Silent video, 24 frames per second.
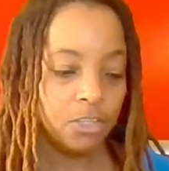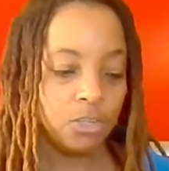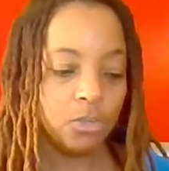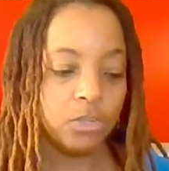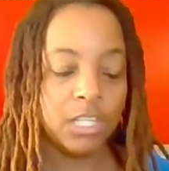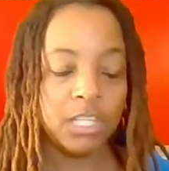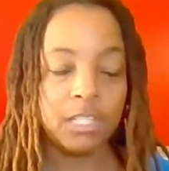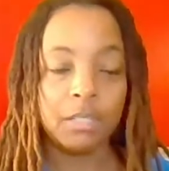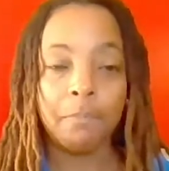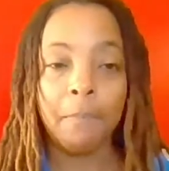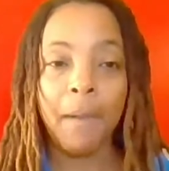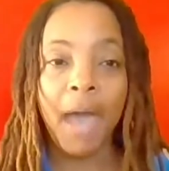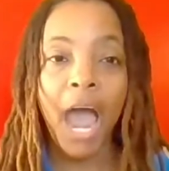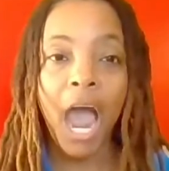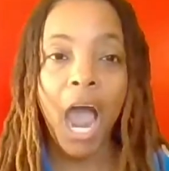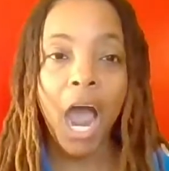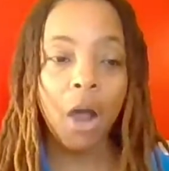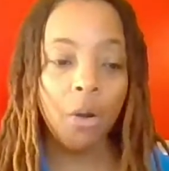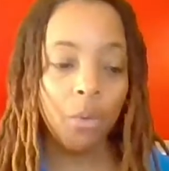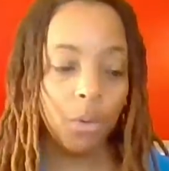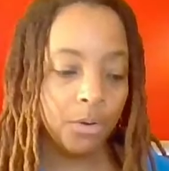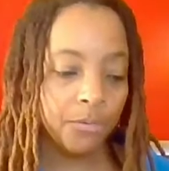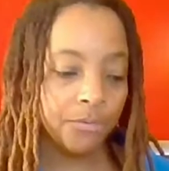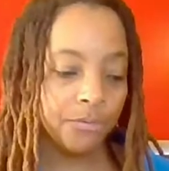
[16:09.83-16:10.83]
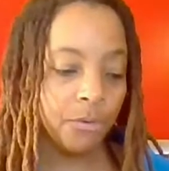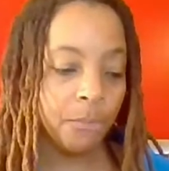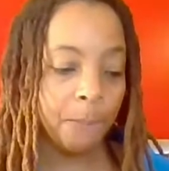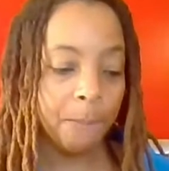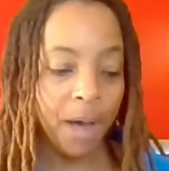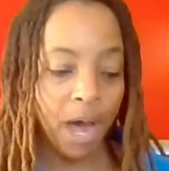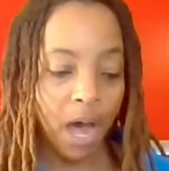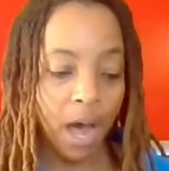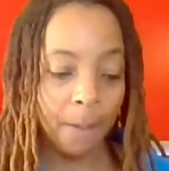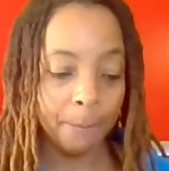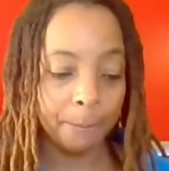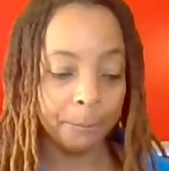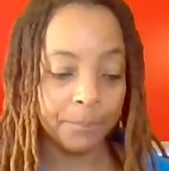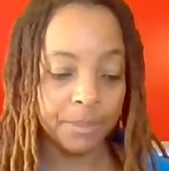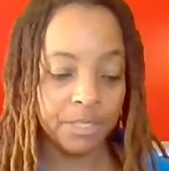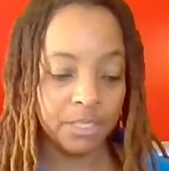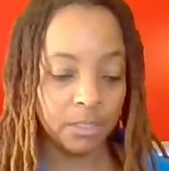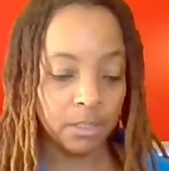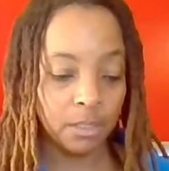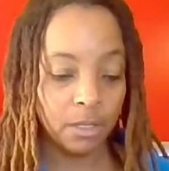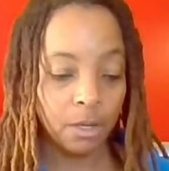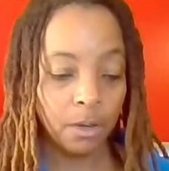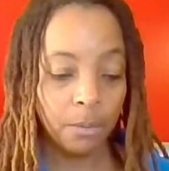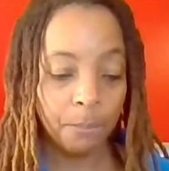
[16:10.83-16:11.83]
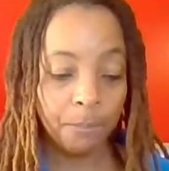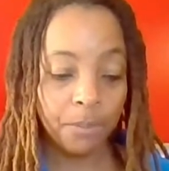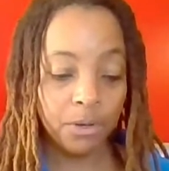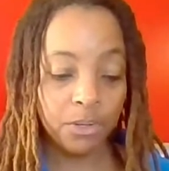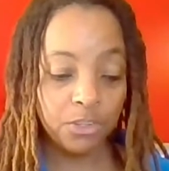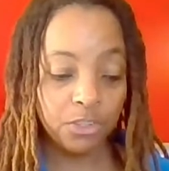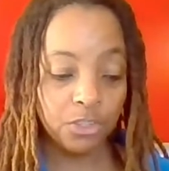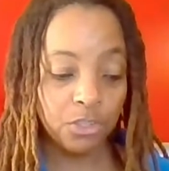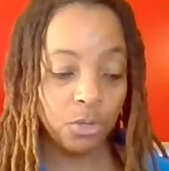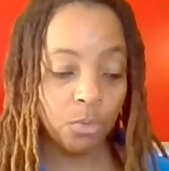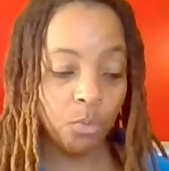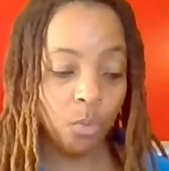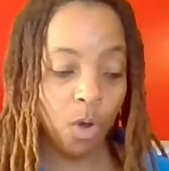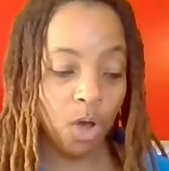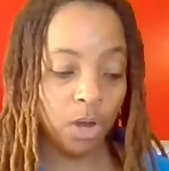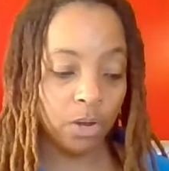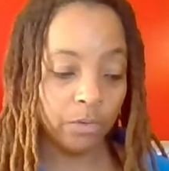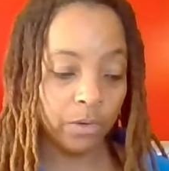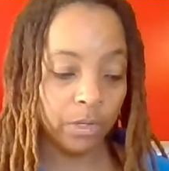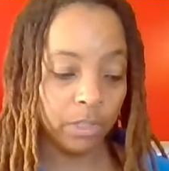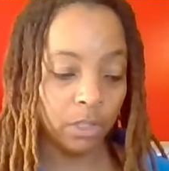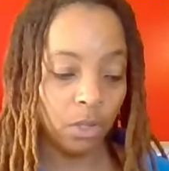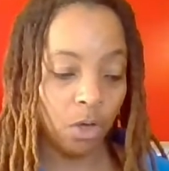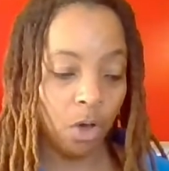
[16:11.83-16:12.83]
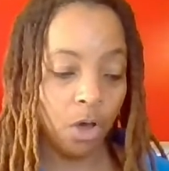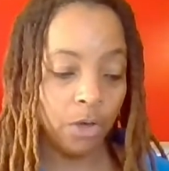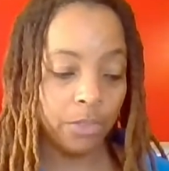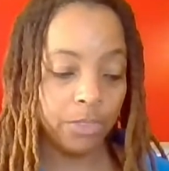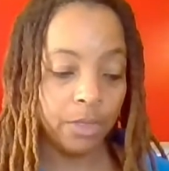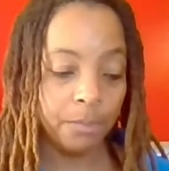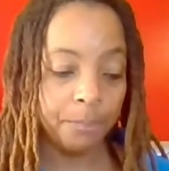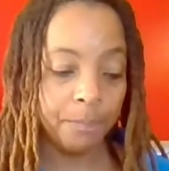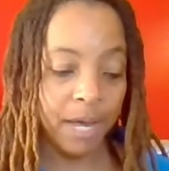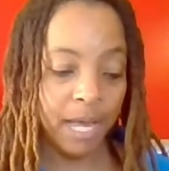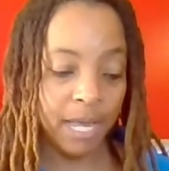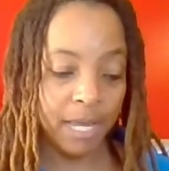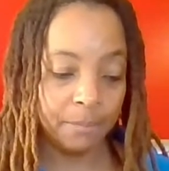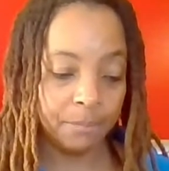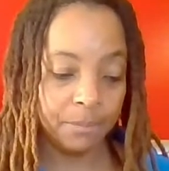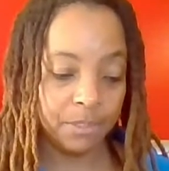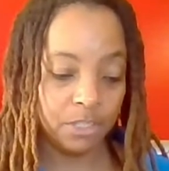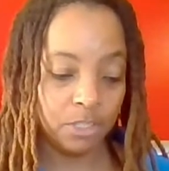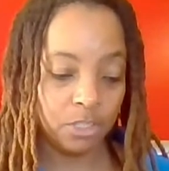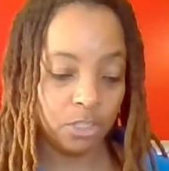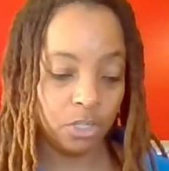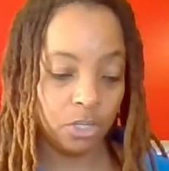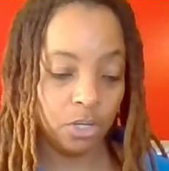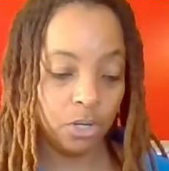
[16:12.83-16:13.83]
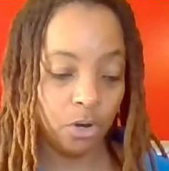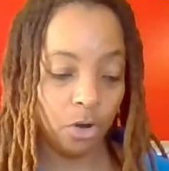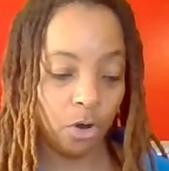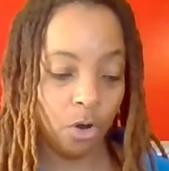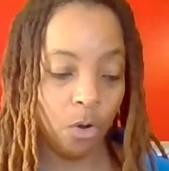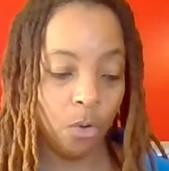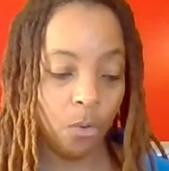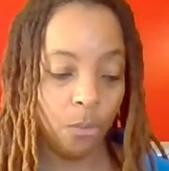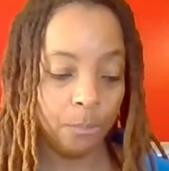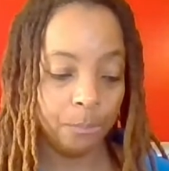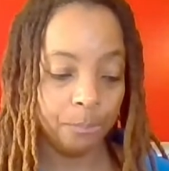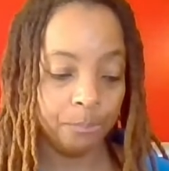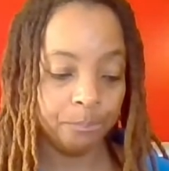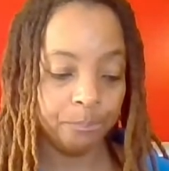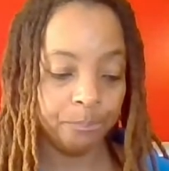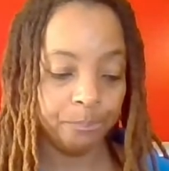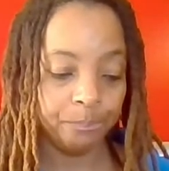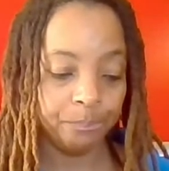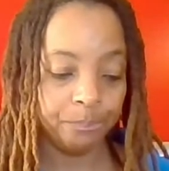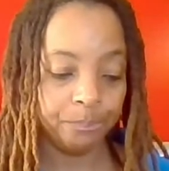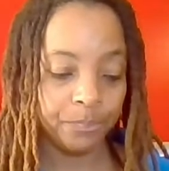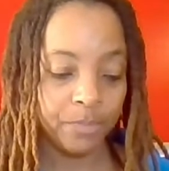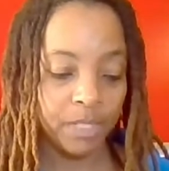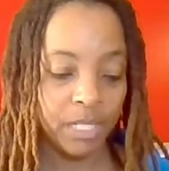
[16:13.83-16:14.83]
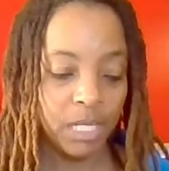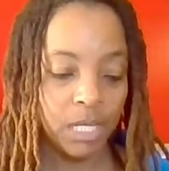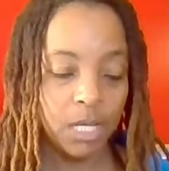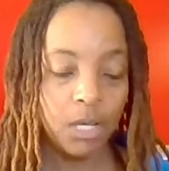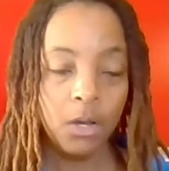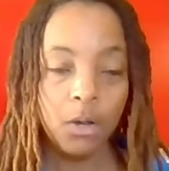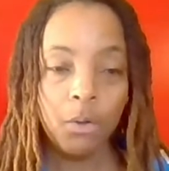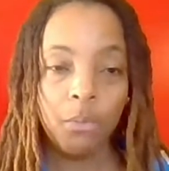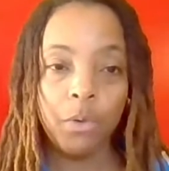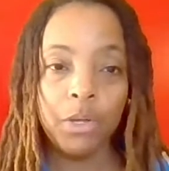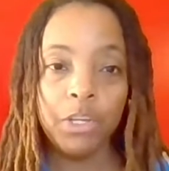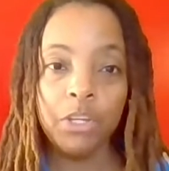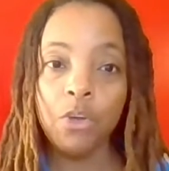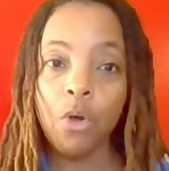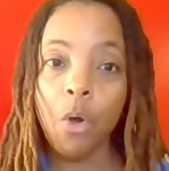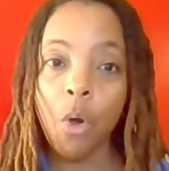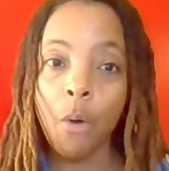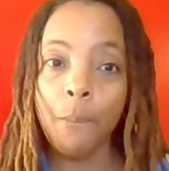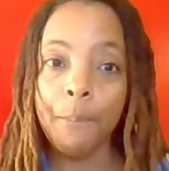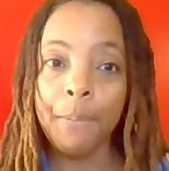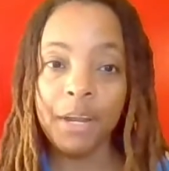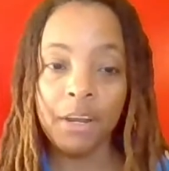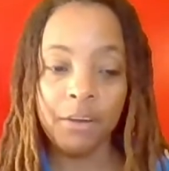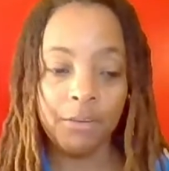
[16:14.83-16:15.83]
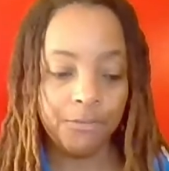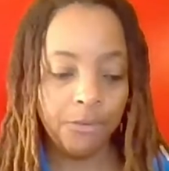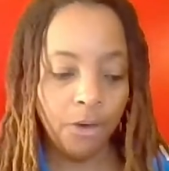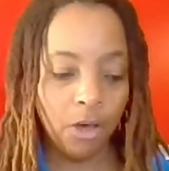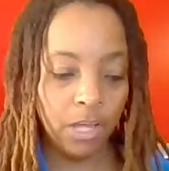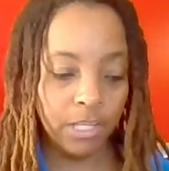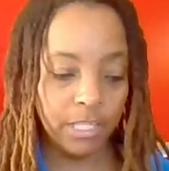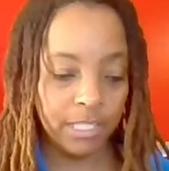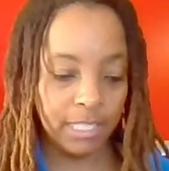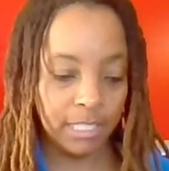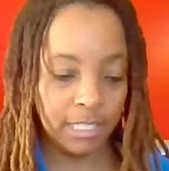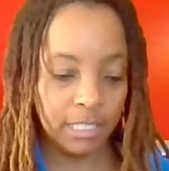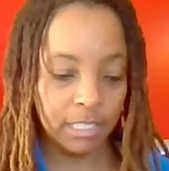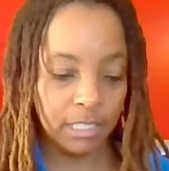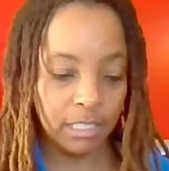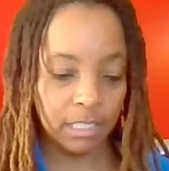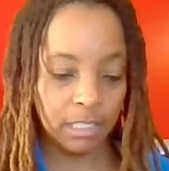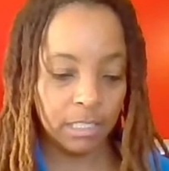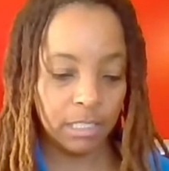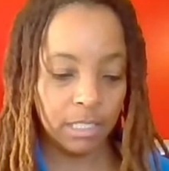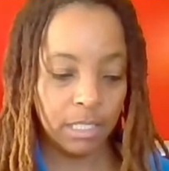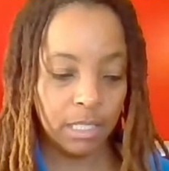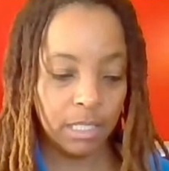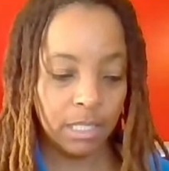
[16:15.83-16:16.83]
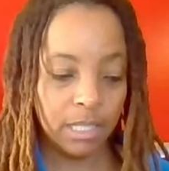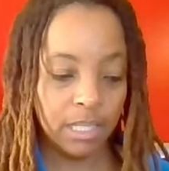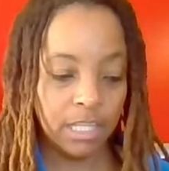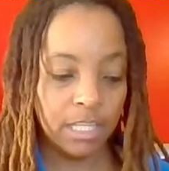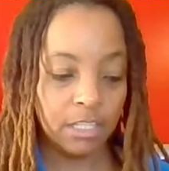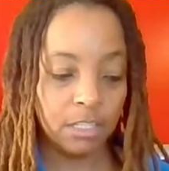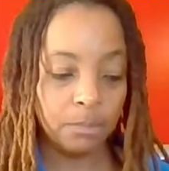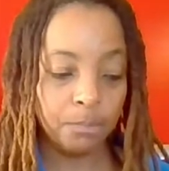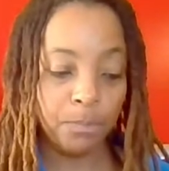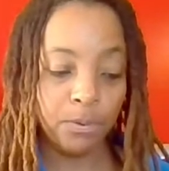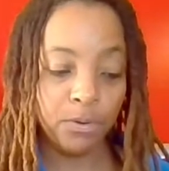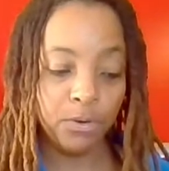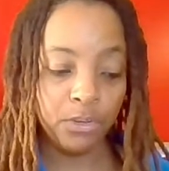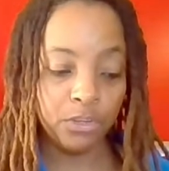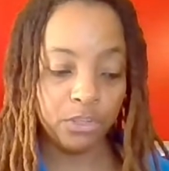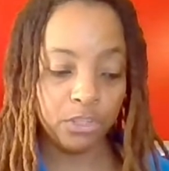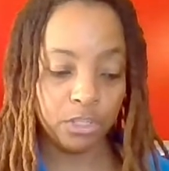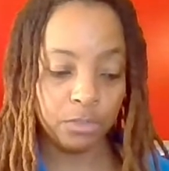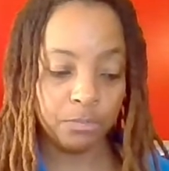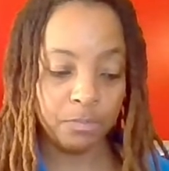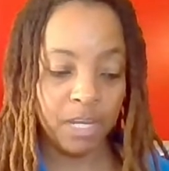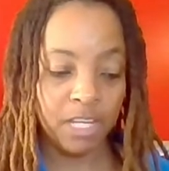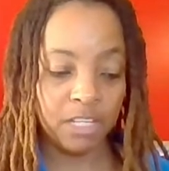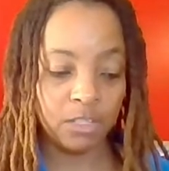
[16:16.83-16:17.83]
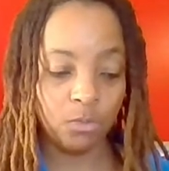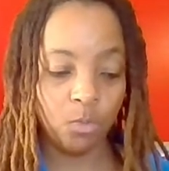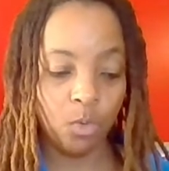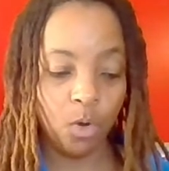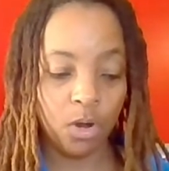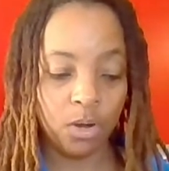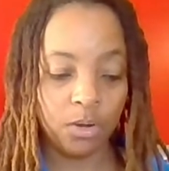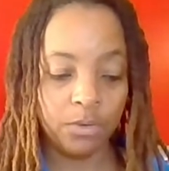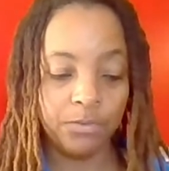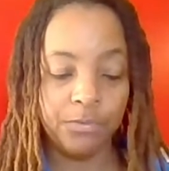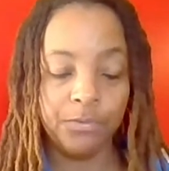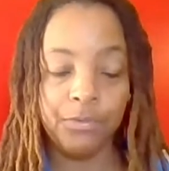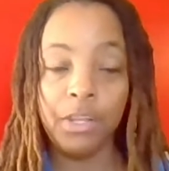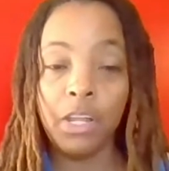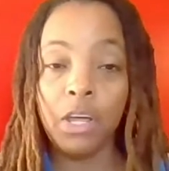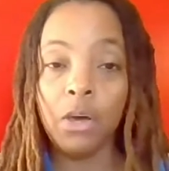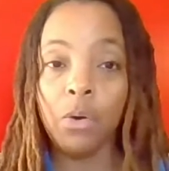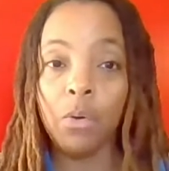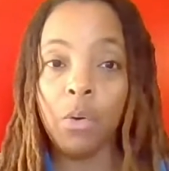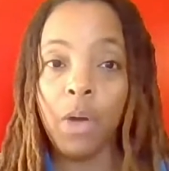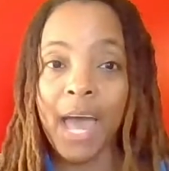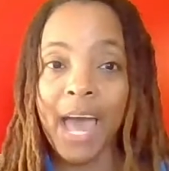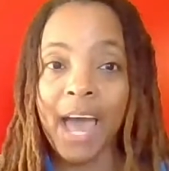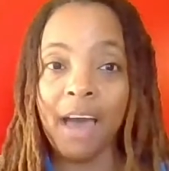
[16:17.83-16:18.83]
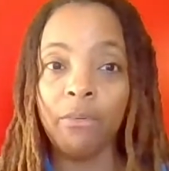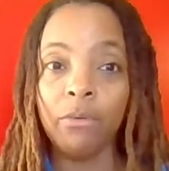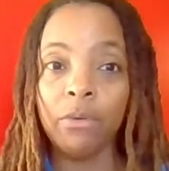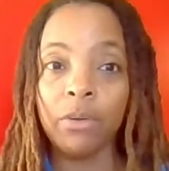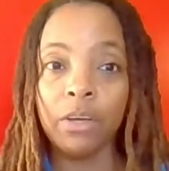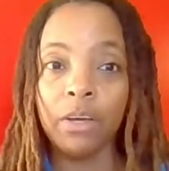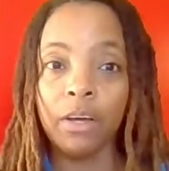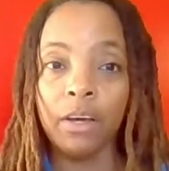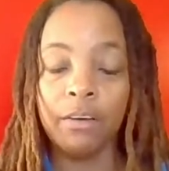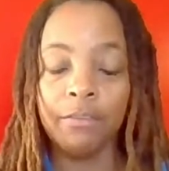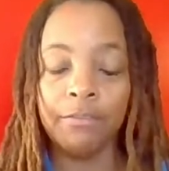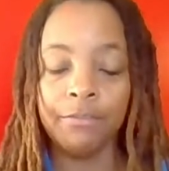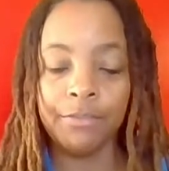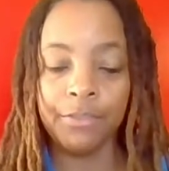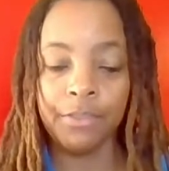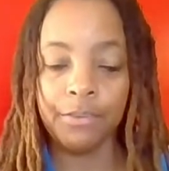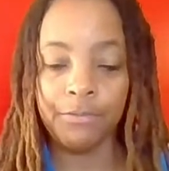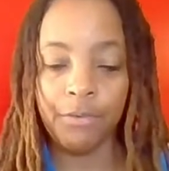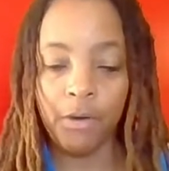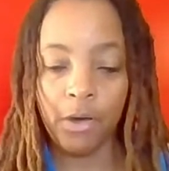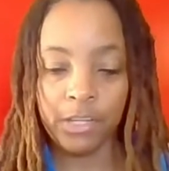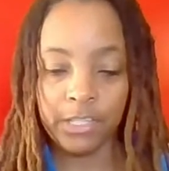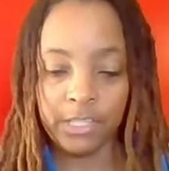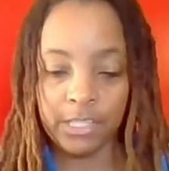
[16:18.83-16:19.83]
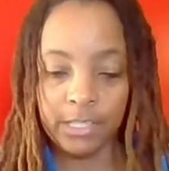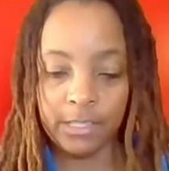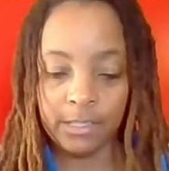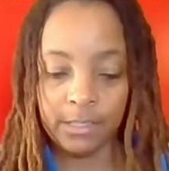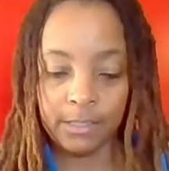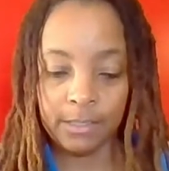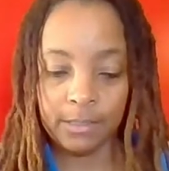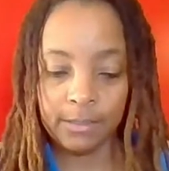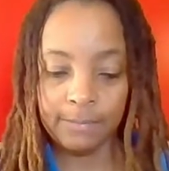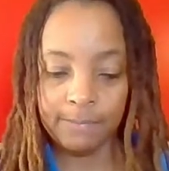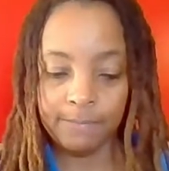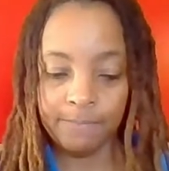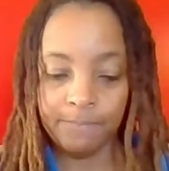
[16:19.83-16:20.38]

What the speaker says: So these powerful pumps push the water along the pipes to your home. When you open a faucet, this push makes water flow out of the faucet.